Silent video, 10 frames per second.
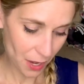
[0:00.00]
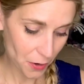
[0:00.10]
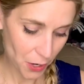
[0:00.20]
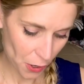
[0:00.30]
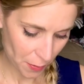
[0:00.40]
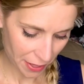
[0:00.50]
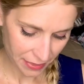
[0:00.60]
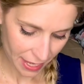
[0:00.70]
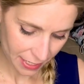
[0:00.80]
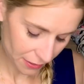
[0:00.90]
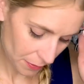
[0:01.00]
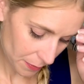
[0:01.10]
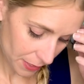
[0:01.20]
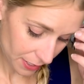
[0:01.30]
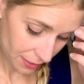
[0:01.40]
I don't know about that either,
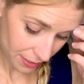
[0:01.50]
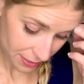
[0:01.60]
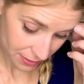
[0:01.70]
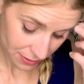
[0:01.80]
but it's